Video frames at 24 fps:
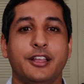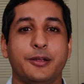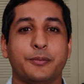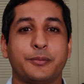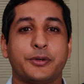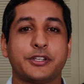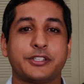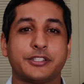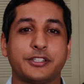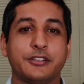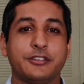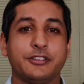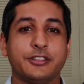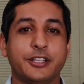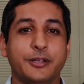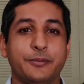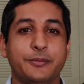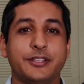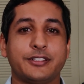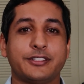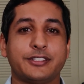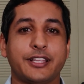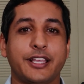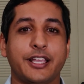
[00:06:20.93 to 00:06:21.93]
Persil
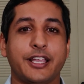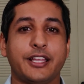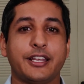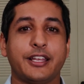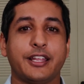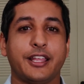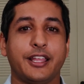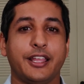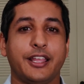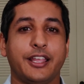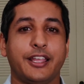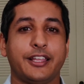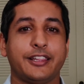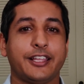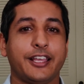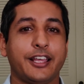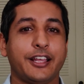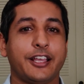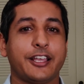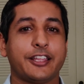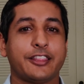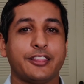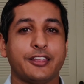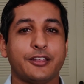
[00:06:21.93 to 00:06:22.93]
limits that, and
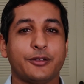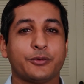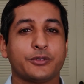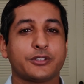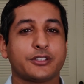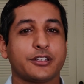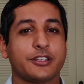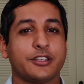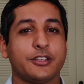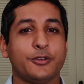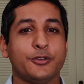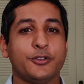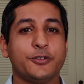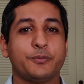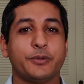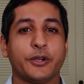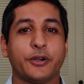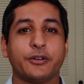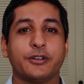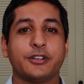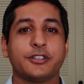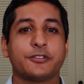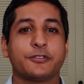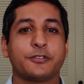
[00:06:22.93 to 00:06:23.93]
that I think was a huge
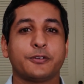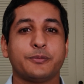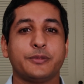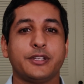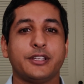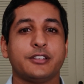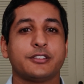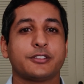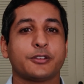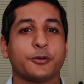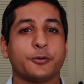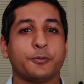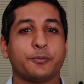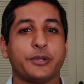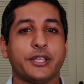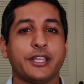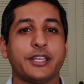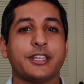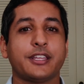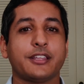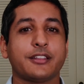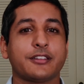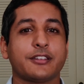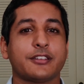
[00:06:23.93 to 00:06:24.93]
bonus for me, so
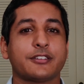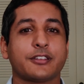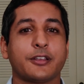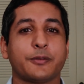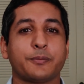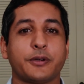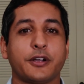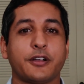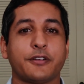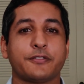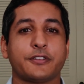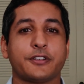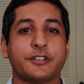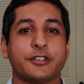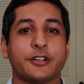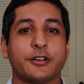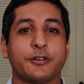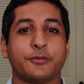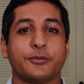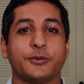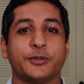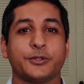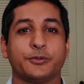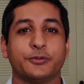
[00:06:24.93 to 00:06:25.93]
picking this up off the
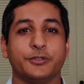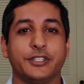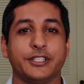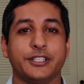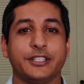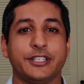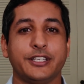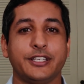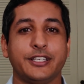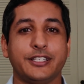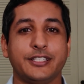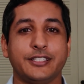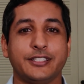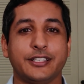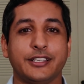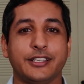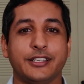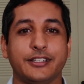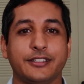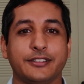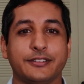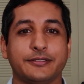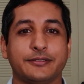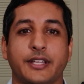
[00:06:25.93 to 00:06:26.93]
shelf was really
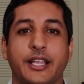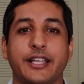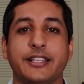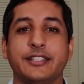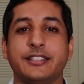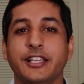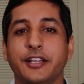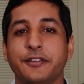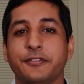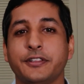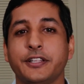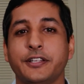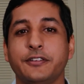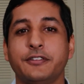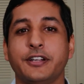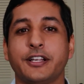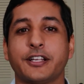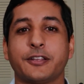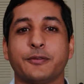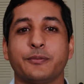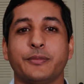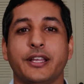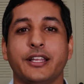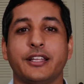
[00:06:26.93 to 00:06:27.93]
easy. I definitely
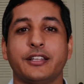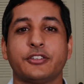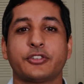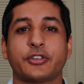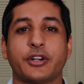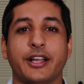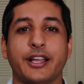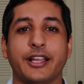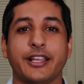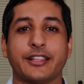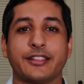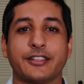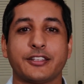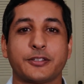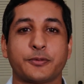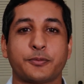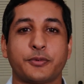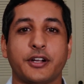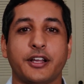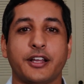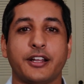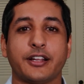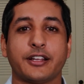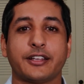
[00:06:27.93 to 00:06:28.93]
recommend trying this
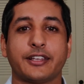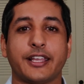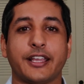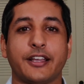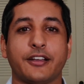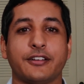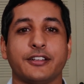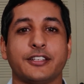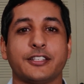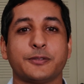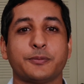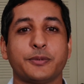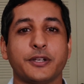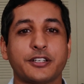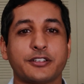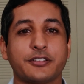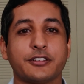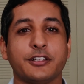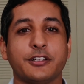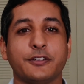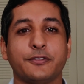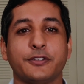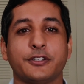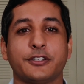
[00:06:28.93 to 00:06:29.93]
product out,
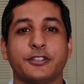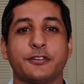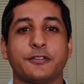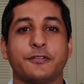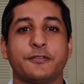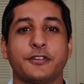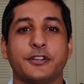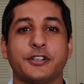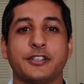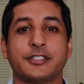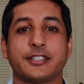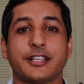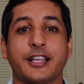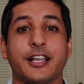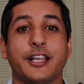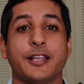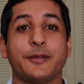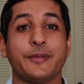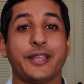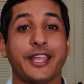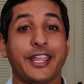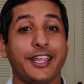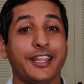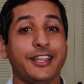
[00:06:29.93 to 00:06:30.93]
especially if it's your first
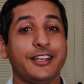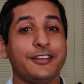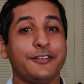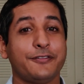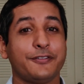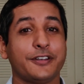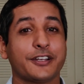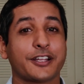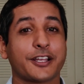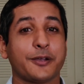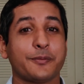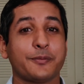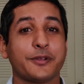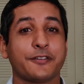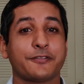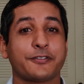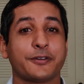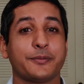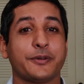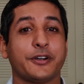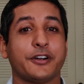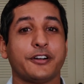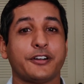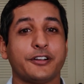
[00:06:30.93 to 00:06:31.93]
time and if you're coming
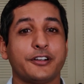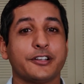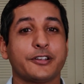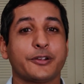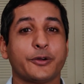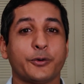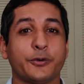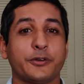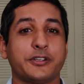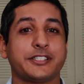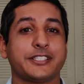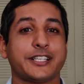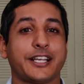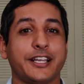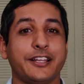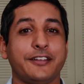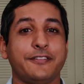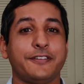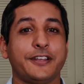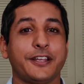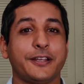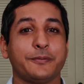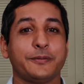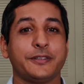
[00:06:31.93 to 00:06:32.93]
from a hardcore
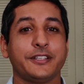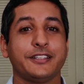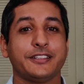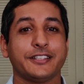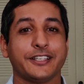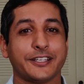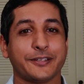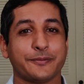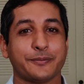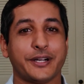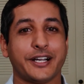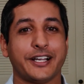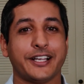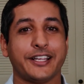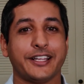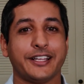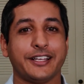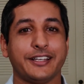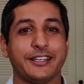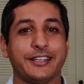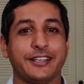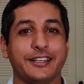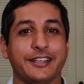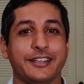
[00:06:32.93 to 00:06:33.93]
Tide family like
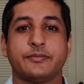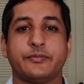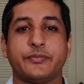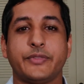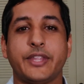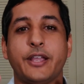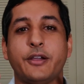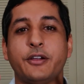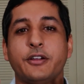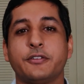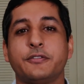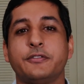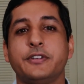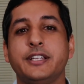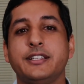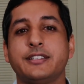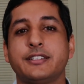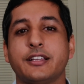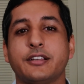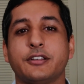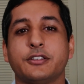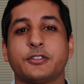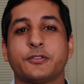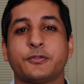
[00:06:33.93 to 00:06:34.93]
mine. Now it
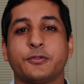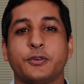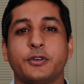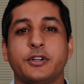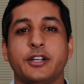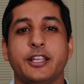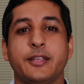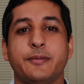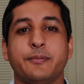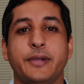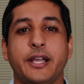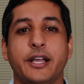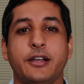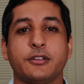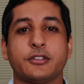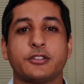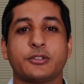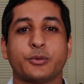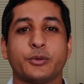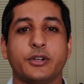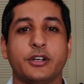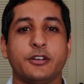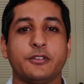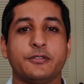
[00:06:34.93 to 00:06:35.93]
retails for about
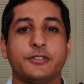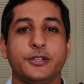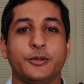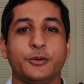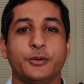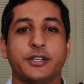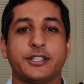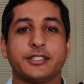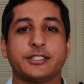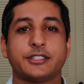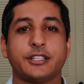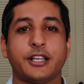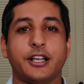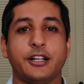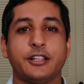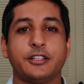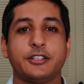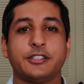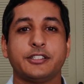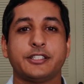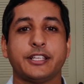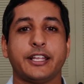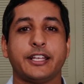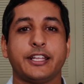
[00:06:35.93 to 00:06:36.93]
$12
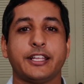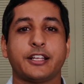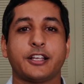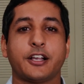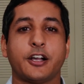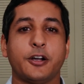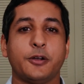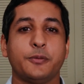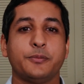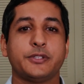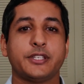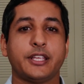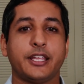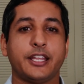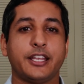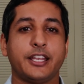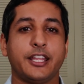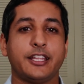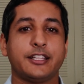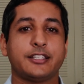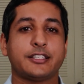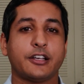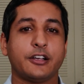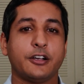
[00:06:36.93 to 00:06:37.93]
US, and it comes in
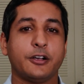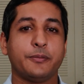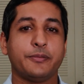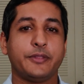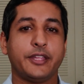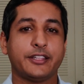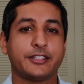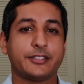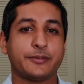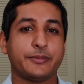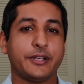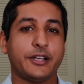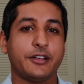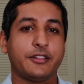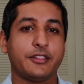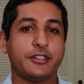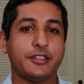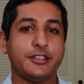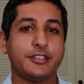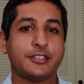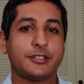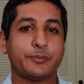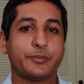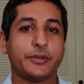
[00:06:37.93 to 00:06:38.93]
a tub that's about
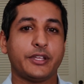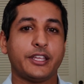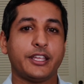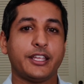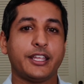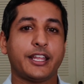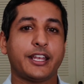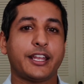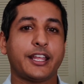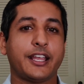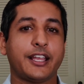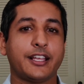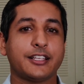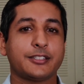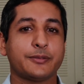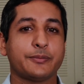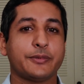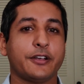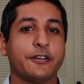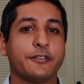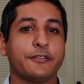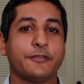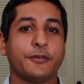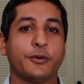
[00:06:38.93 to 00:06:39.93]
this big and has
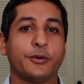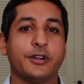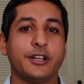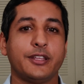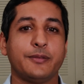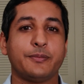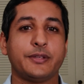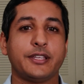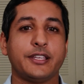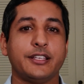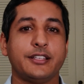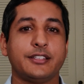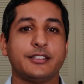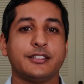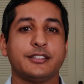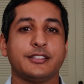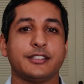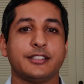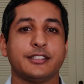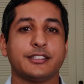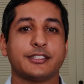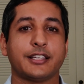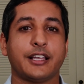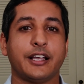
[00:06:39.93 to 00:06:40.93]
about 40 pieces
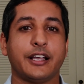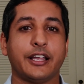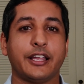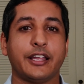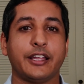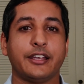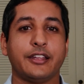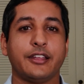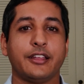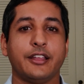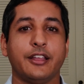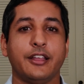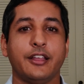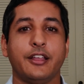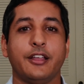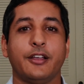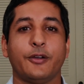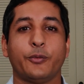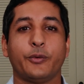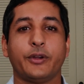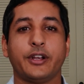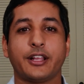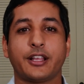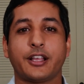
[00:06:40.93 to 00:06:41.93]
inside.
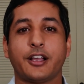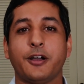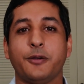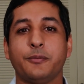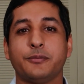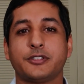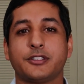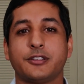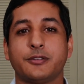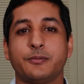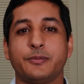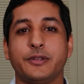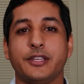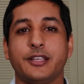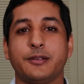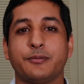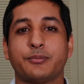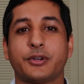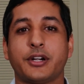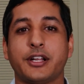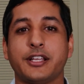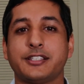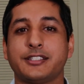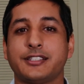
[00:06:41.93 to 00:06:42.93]
When it comes to being
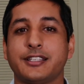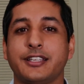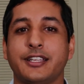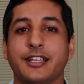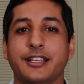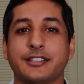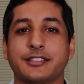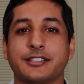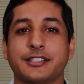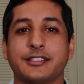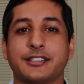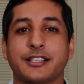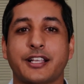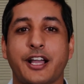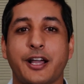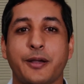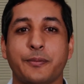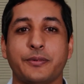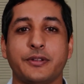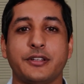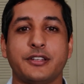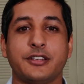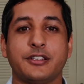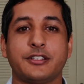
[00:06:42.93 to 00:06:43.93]
priced against its
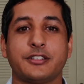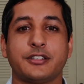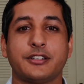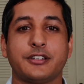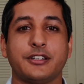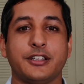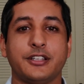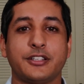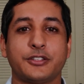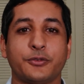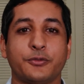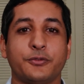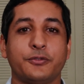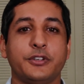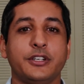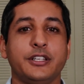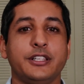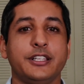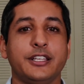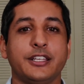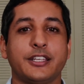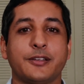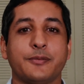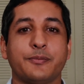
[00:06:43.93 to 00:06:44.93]
competition, it's
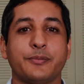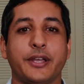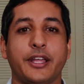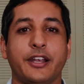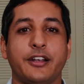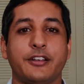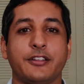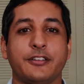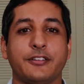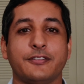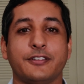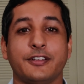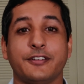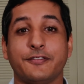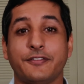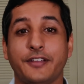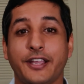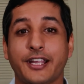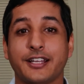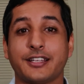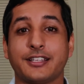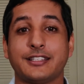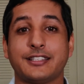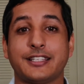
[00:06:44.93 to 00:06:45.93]
really competitive. In
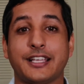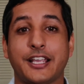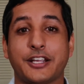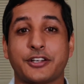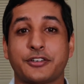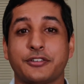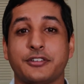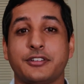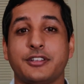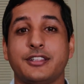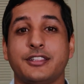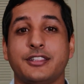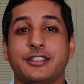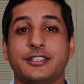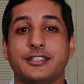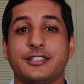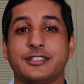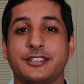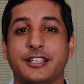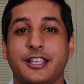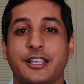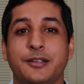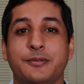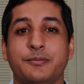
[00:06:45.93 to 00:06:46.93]
fact, it's actually the
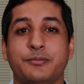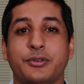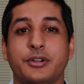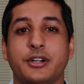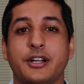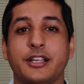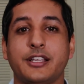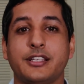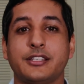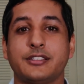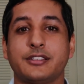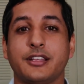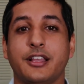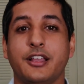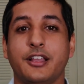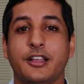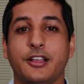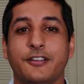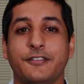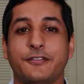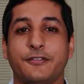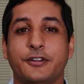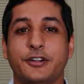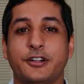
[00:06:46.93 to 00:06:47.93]
same price
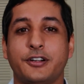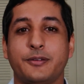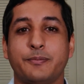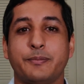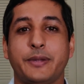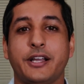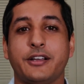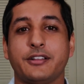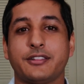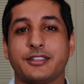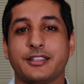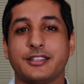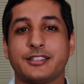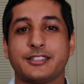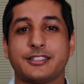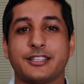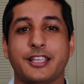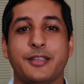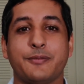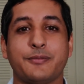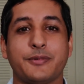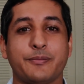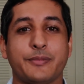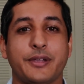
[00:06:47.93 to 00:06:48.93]
for about the
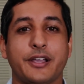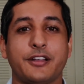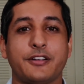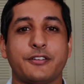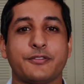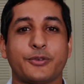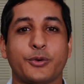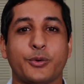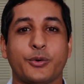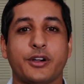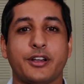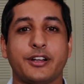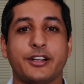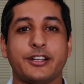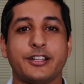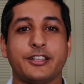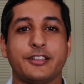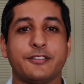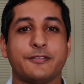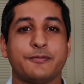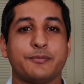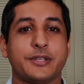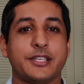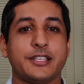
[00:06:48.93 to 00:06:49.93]
same amount of
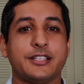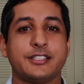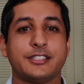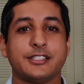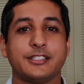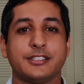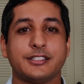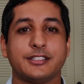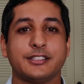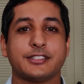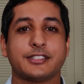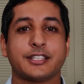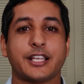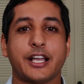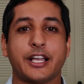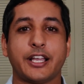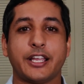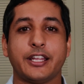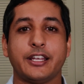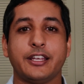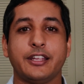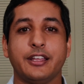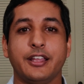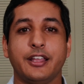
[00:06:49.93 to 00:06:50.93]
quantity of pieces
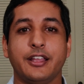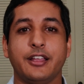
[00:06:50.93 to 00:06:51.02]
inside.